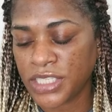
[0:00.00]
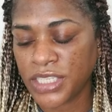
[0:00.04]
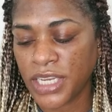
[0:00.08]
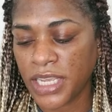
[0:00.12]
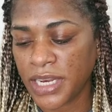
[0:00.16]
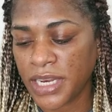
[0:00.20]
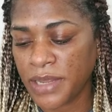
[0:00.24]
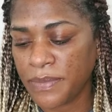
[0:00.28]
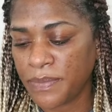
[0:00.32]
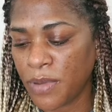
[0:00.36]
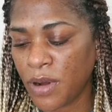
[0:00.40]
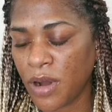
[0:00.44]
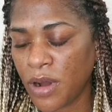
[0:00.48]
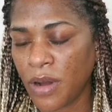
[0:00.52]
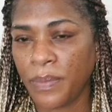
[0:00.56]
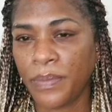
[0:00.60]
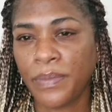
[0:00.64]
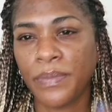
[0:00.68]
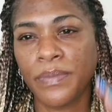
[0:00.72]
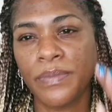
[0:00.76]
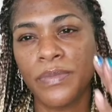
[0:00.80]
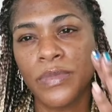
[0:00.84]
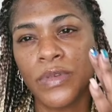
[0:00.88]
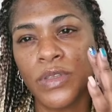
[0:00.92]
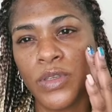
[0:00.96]
jelly pop
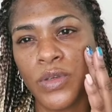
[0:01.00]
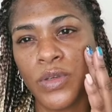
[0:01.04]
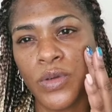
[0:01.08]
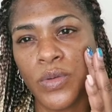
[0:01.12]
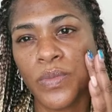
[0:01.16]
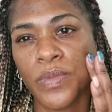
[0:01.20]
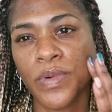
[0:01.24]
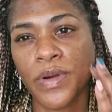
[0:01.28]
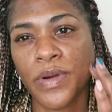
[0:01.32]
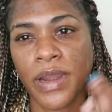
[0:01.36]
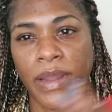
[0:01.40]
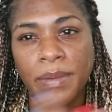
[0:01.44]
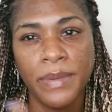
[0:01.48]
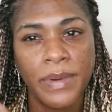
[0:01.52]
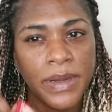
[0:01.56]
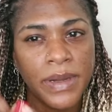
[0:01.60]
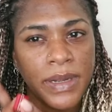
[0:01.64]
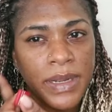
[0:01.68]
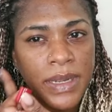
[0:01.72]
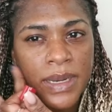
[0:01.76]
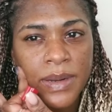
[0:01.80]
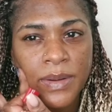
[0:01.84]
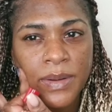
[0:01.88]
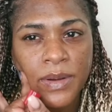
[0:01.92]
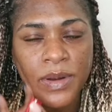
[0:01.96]
dew
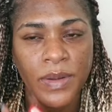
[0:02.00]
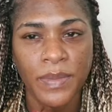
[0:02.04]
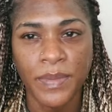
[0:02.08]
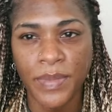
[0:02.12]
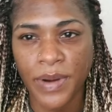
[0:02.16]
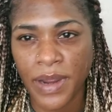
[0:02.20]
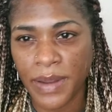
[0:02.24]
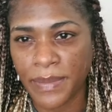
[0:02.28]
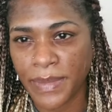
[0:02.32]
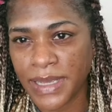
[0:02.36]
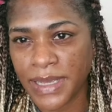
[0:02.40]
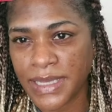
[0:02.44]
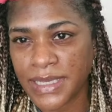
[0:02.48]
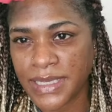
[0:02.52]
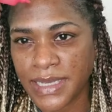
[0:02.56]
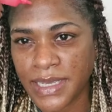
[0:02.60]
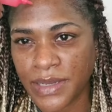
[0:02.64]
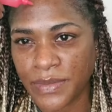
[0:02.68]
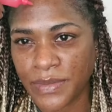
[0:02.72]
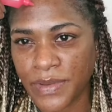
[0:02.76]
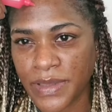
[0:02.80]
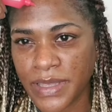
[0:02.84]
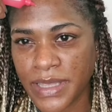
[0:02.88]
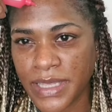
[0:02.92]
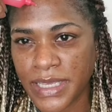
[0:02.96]
primer and i'm going to prime my
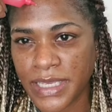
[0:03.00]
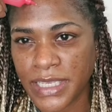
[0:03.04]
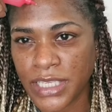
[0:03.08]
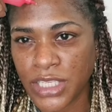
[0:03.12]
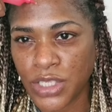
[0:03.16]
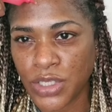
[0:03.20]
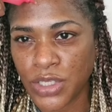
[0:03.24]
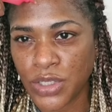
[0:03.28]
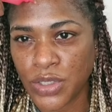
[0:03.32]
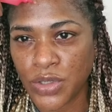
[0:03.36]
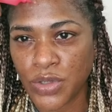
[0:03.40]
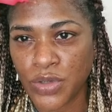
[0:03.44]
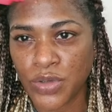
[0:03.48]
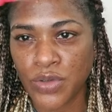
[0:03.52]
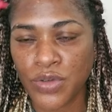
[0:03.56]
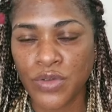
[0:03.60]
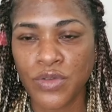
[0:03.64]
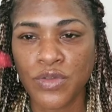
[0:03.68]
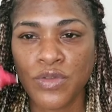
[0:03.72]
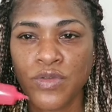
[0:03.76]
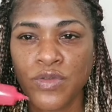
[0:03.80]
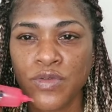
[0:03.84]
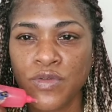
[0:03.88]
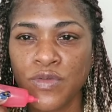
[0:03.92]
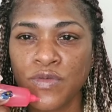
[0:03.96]
skin with this
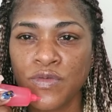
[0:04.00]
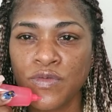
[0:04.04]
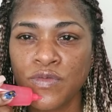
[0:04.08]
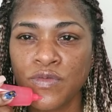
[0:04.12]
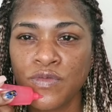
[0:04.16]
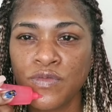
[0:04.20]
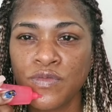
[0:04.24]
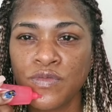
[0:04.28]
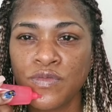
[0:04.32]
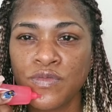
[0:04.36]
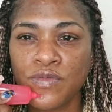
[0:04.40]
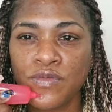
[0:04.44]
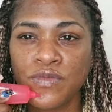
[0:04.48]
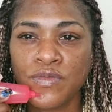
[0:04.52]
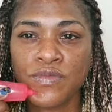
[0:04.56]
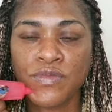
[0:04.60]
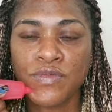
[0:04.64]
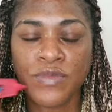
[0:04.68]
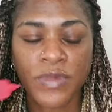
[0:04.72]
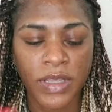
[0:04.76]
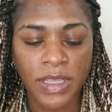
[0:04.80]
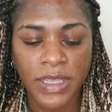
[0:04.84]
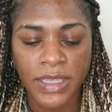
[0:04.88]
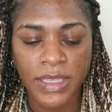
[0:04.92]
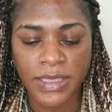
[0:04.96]

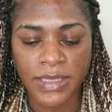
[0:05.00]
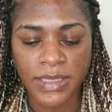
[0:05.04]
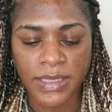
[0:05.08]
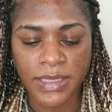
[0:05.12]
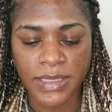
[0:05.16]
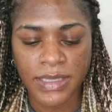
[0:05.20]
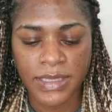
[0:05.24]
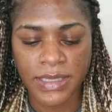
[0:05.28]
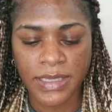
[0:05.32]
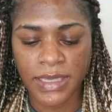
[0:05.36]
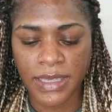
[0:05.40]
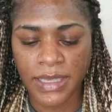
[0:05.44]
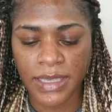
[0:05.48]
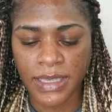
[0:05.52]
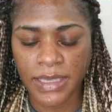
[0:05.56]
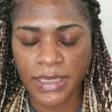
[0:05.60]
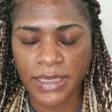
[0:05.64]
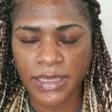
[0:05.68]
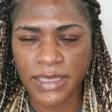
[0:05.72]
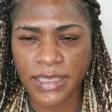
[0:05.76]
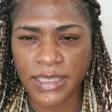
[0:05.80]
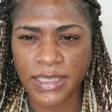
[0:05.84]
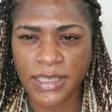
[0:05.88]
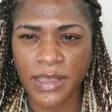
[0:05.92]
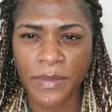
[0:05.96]
it's
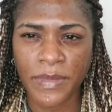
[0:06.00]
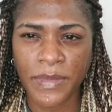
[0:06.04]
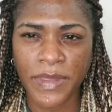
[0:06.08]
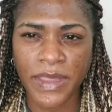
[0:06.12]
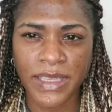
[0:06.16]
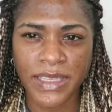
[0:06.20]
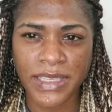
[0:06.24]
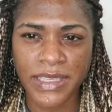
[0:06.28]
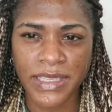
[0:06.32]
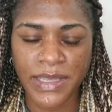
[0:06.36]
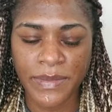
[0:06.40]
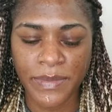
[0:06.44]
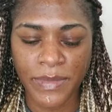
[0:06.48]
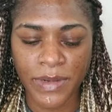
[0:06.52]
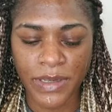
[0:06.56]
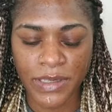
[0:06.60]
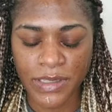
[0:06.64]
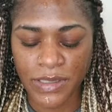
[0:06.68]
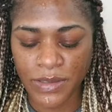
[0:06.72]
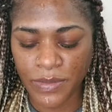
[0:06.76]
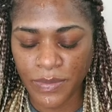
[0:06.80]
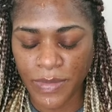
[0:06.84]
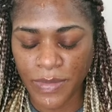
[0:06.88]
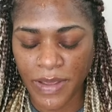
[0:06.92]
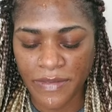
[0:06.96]
something similar
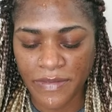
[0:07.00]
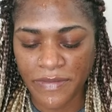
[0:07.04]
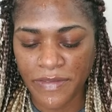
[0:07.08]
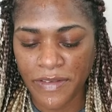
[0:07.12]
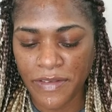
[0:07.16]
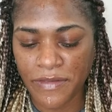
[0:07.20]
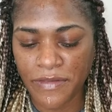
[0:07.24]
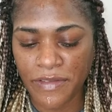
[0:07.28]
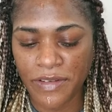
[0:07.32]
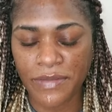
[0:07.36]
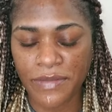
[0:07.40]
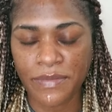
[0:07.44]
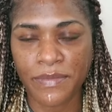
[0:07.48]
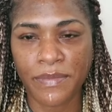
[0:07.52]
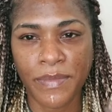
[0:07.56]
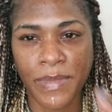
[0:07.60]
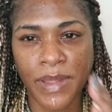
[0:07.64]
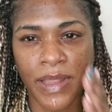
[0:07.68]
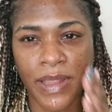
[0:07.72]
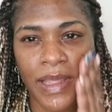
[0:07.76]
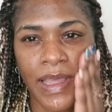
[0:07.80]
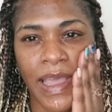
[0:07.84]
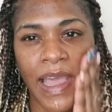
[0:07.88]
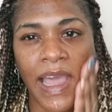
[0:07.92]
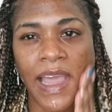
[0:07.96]
to my favorite
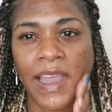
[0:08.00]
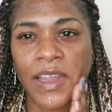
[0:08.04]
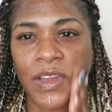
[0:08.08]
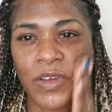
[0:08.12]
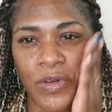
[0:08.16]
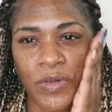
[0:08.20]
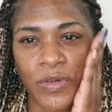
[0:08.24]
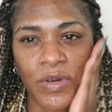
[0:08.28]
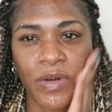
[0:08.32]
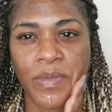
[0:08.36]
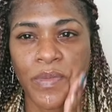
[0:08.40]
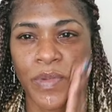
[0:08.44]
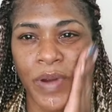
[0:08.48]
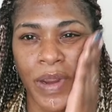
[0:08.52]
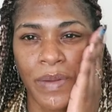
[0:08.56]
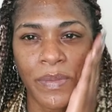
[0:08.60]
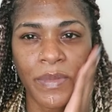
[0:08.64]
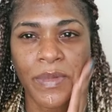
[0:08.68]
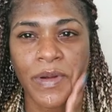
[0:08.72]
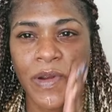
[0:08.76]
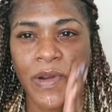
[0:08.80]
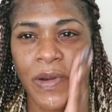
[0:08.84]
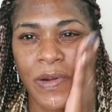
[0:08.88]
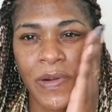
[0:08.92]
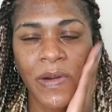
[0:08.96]
milk hydro grip
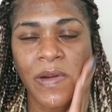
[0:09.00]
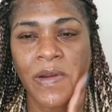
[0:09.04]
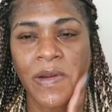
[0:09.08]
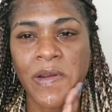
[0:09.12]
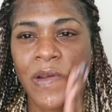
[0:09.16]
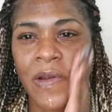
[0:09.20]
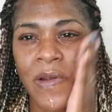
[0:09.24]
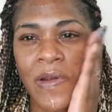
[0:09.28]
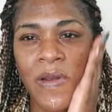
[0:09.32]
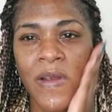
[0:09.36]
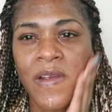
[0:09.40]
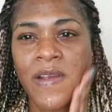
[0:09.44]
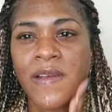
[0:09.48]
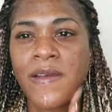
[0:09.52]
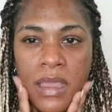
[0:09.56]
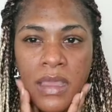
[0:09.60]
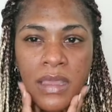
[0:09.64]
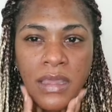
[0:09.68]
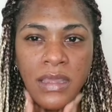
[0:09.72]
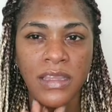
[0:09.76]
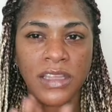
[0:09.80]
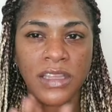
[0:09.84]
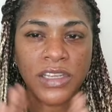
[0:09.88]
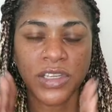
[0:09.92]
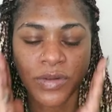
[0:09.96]
primer
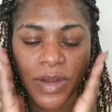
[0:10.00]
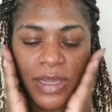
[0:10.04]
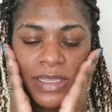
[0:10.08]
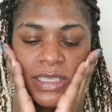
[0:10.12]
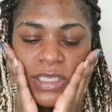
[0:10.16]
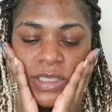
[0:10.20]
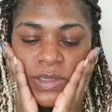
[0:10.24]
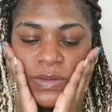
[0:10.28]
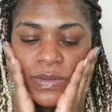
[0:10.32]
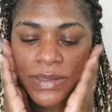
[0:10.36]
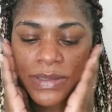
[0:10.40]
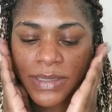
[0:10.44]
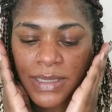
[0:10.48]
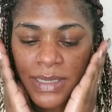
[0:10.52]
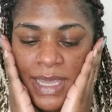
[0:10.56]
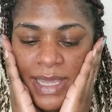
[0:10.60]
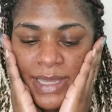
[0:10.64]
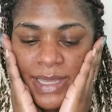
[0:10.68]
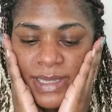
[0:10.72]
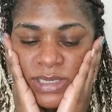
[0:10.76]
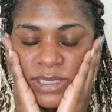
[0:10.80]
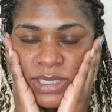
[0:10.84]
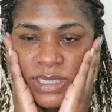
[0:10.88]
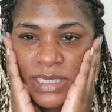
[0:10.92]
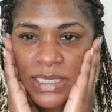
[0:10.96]
it dries to a
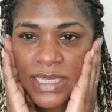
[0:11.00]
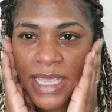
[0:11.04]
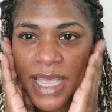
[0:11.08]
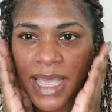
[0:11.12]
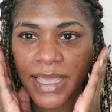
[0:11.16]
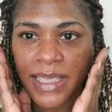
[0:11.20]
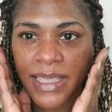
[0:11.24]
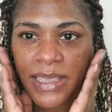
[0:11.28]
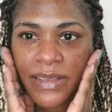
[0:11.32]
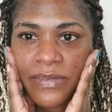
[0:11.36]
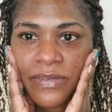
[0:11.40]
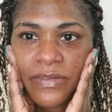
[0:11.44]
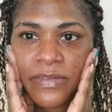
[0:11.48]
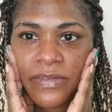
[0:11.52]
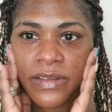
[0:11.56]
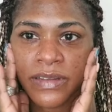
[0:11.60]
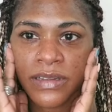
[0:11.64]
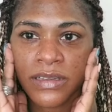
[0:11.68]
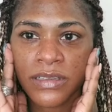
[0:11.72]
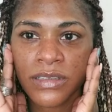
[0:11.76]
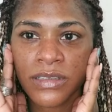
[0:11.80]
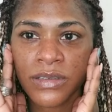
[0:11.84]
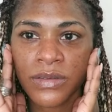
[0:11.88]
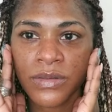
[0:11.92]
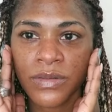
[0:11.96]
nice tacky
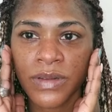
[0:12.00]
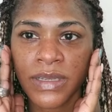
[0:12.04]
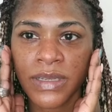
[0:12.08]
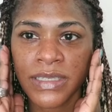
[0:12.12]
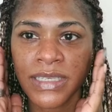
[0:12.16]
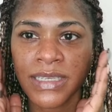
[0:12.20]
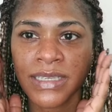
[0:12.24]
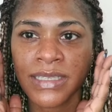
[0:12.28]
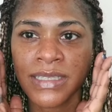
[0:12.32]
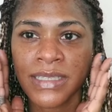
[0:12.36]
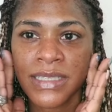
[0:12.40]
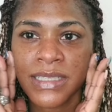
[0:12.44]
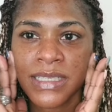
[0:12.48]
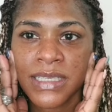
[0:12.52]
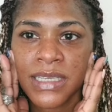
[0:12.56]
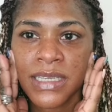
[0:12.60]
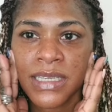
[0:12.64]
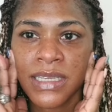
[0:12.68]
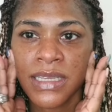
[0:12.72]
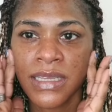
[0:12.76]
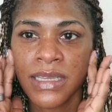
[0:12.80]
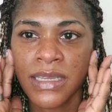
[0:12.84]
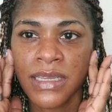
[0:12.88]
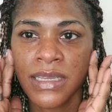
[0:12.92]
feel too as you can see